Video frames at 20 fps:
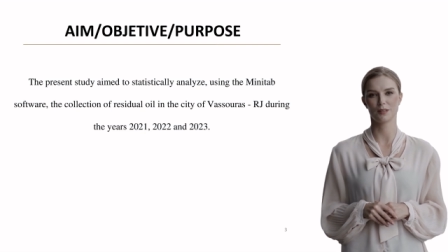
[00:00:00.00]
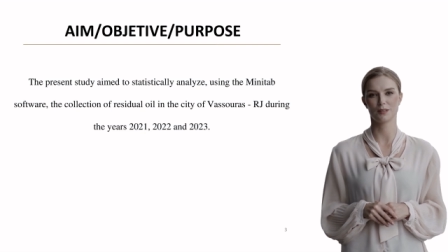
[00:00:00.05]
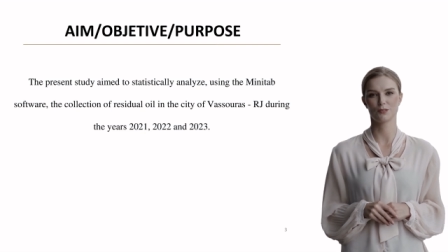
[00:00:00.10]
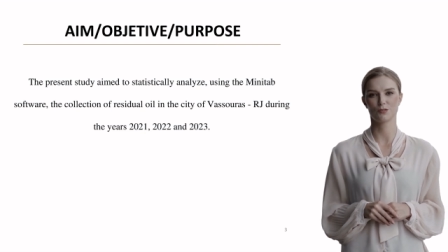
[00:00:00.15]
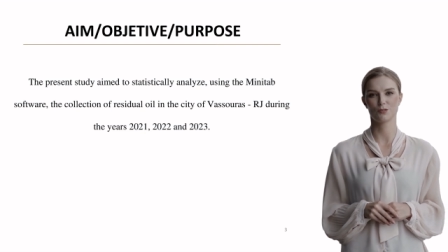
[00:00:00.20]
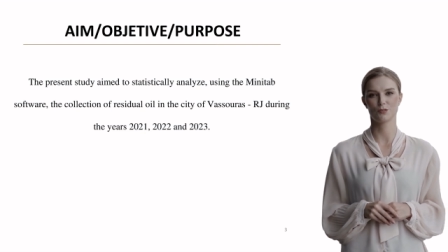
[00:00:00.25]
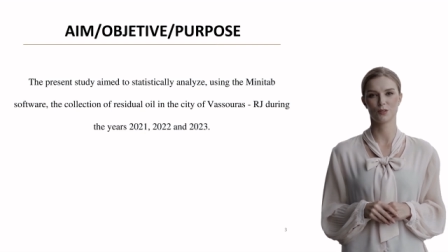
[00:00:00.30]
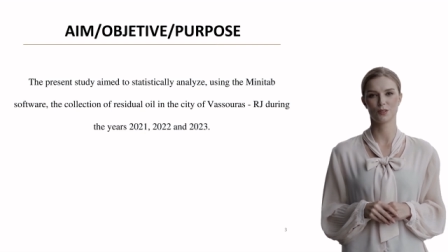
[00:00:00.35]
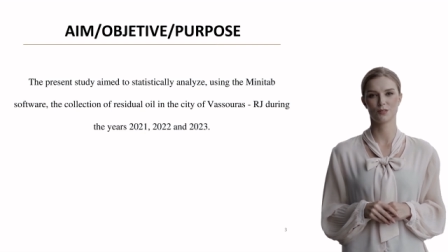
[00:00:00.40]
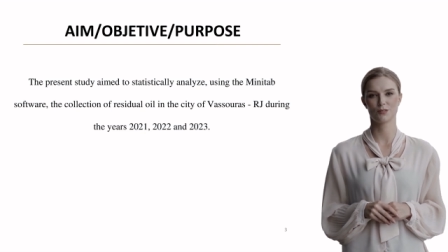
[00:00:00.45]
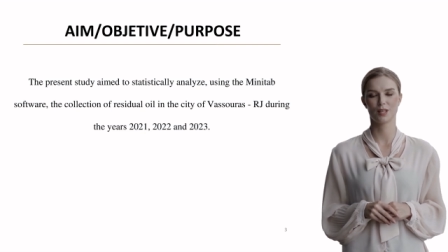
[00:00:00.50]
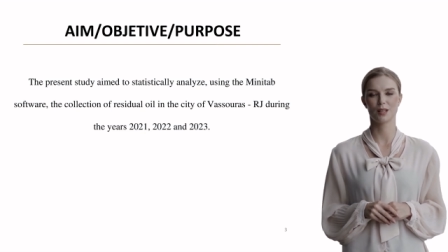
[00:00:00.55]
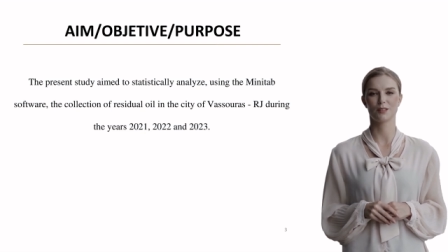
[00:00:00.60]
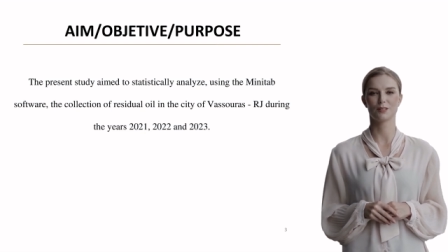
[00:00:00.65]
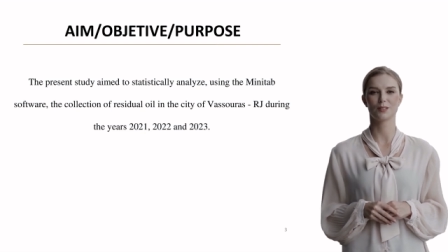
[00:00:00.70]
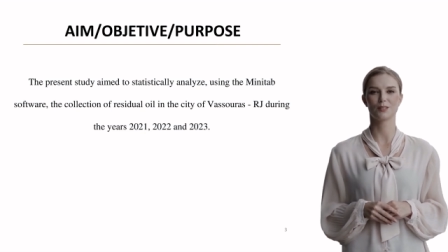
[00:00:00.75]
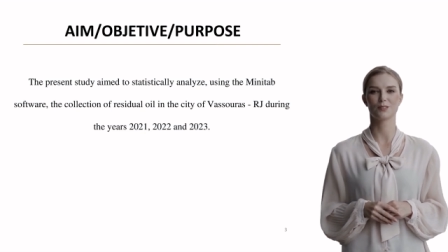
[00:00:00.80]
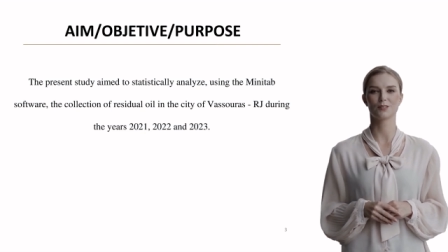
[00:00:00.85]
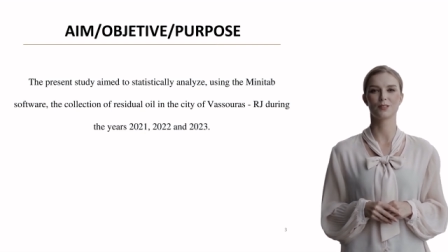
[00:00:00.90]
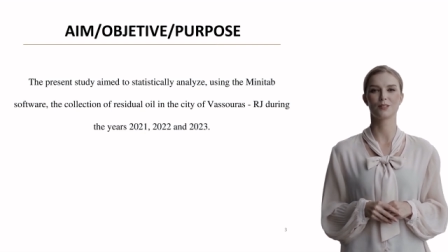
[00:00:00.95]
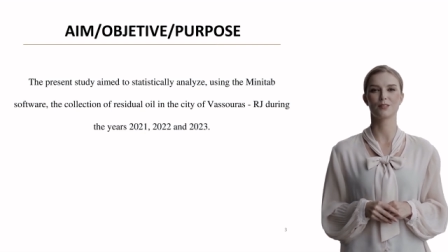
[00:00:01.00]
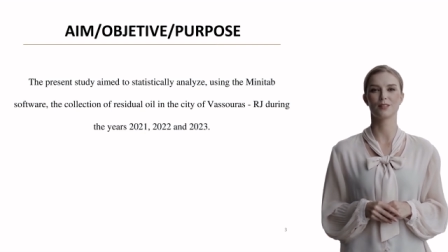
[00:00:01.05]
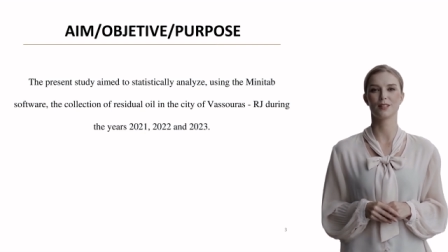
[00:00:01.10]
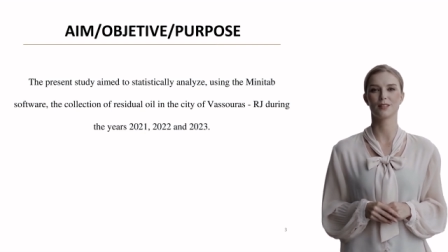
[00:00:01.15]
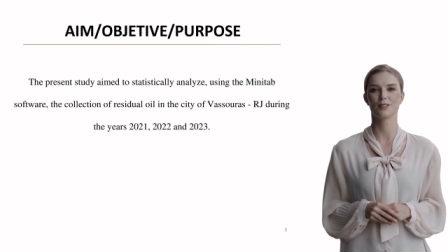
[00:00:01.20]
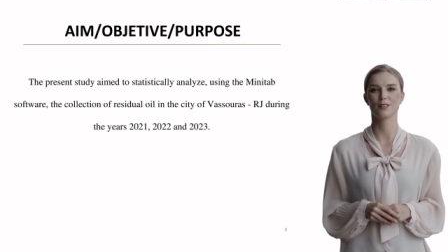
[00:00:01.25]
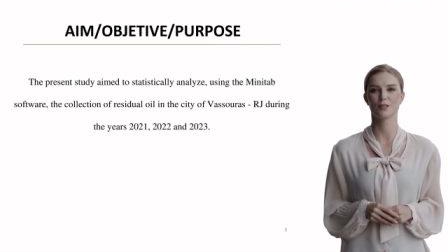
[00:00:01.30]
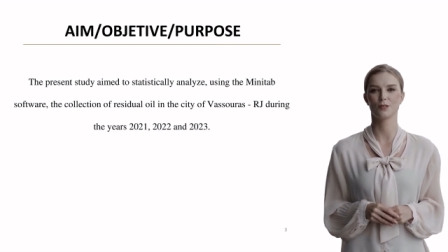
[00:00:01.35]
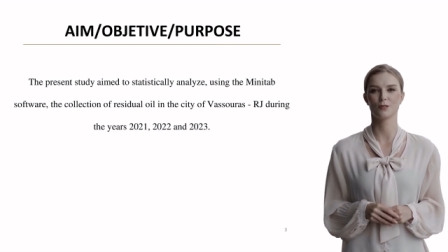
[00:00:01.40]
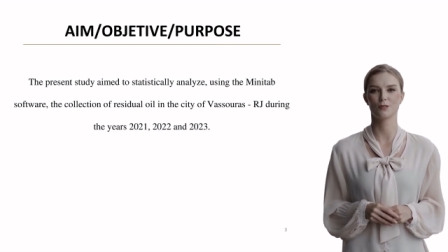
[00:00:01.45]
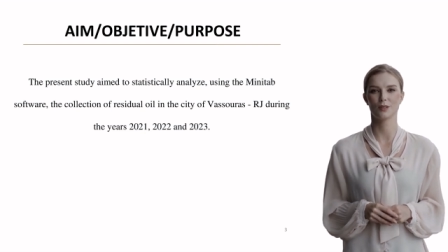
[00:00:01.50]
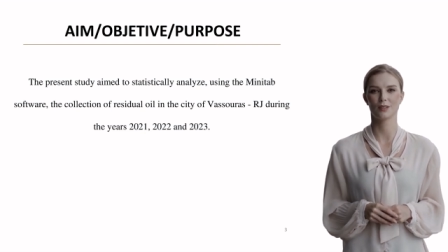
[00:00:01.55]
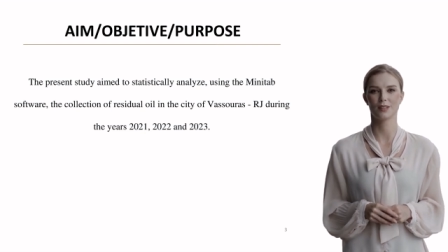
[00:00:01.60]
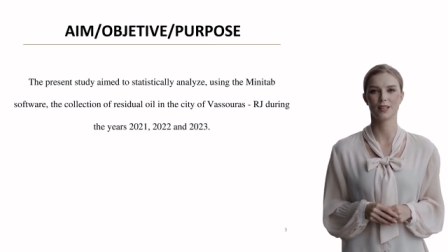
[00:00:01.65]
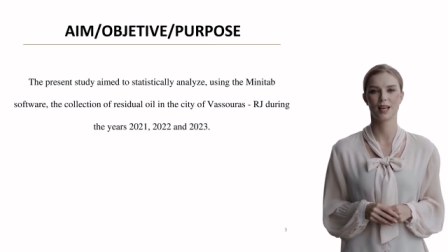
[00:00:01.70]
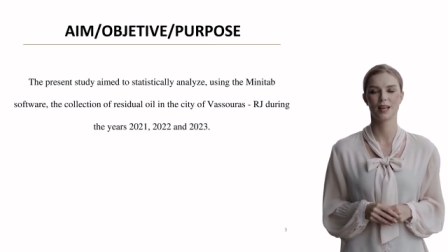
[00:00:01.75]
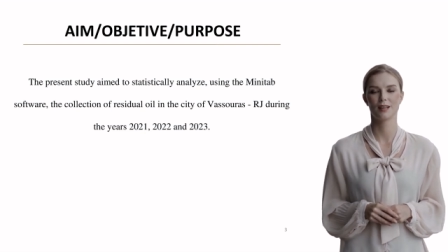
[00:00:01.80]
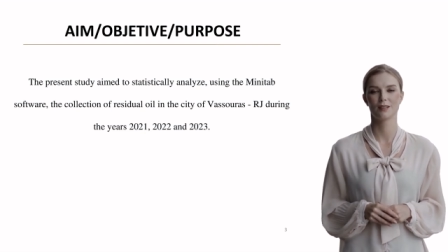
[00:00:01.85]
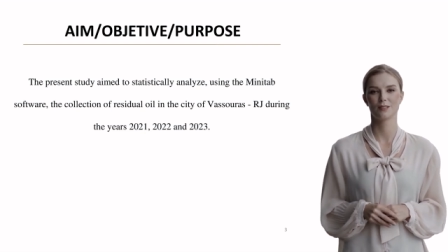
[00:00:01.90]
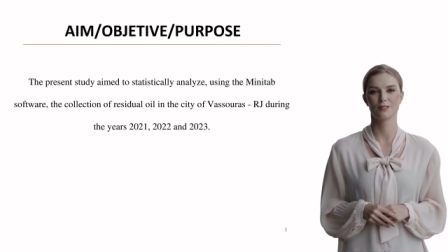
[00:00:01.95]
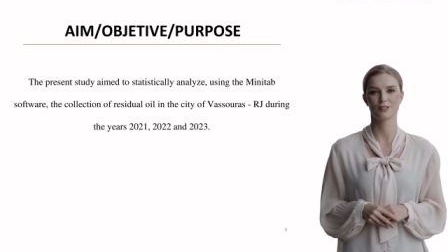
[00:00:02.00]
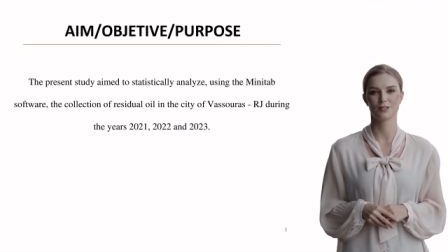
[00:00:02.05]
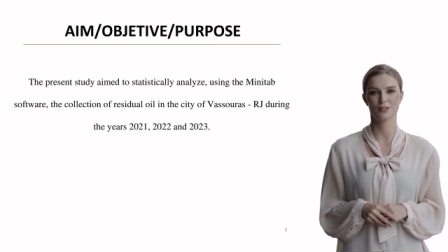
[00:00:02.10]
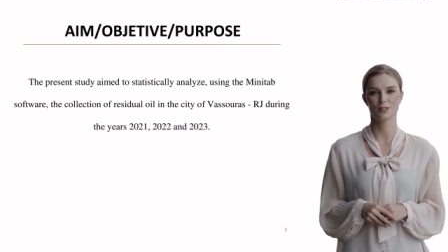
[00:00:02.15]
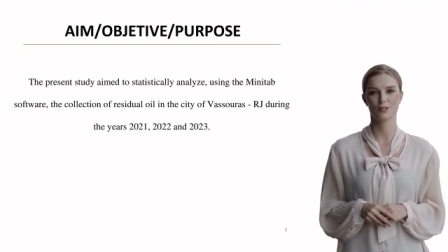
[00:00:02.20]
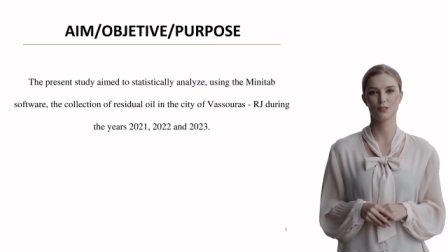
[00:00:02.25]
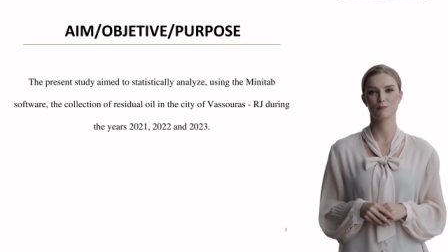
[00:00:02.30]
to conduct a statistical analysis